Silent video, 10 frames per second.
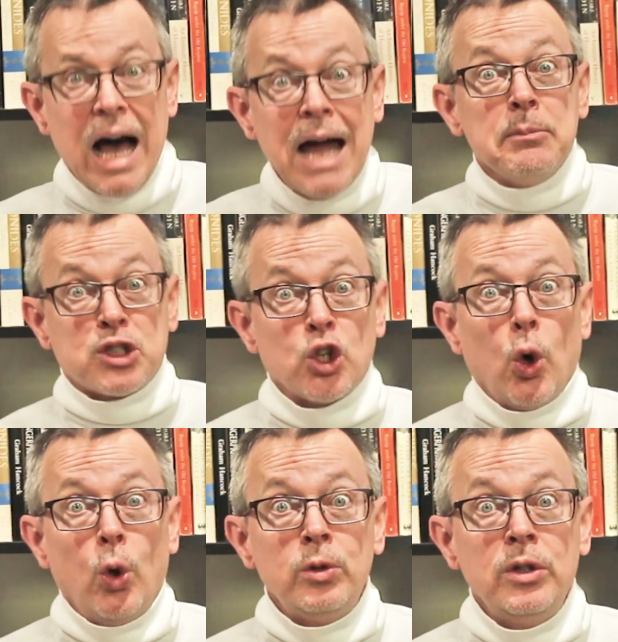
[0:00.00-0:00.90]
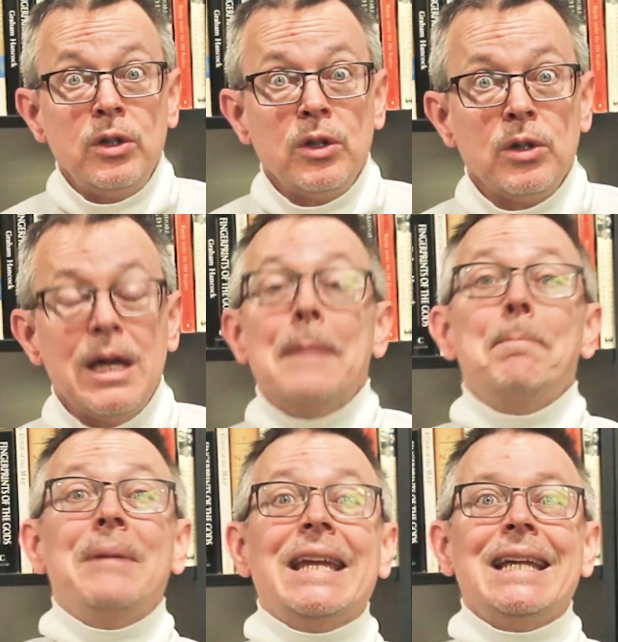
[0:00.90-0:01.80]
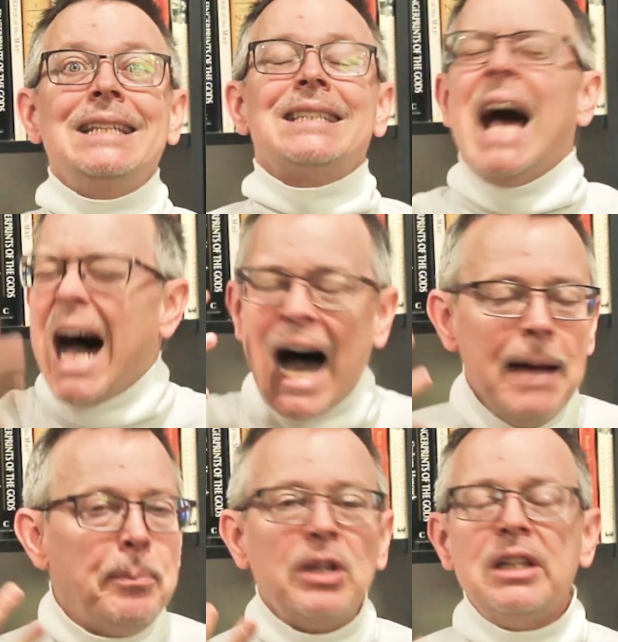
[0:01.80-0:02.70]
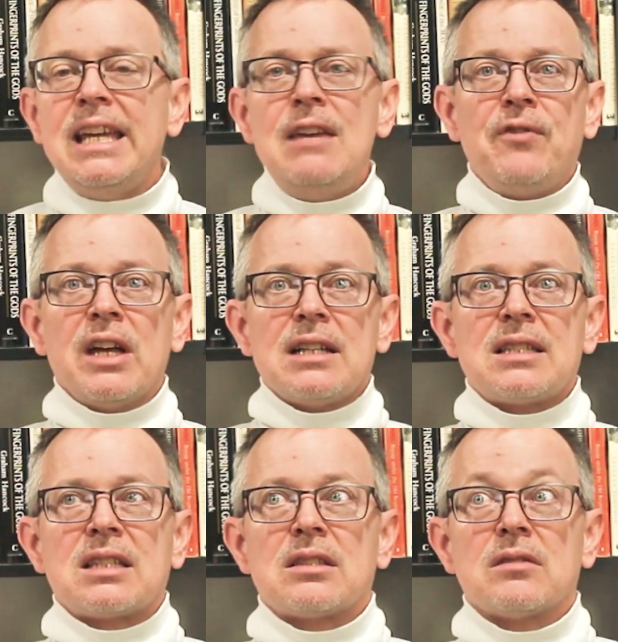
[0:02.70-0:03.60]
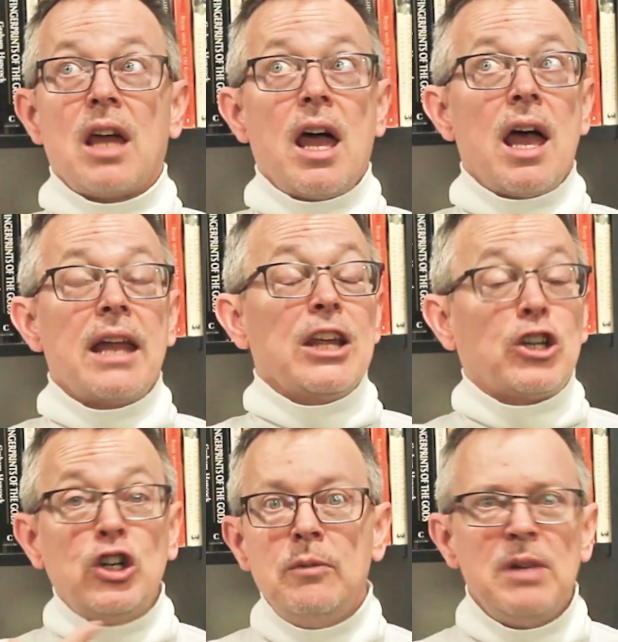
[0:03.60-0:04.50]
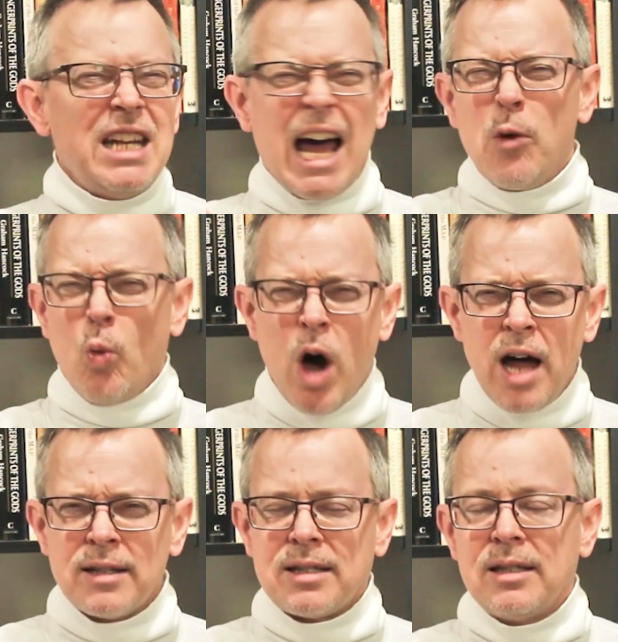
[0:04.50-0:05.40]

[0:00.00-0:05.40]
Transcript: I'm sold, means I believe it. And it could mean I want